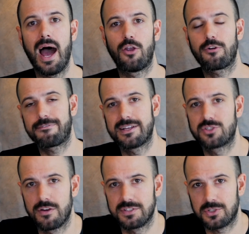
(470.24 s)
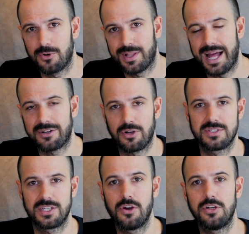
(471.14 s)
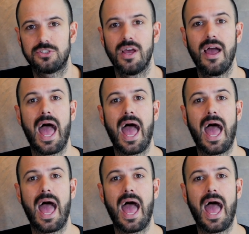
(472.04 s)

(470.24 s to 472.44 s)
uh, look for our service called Cloud Concierge,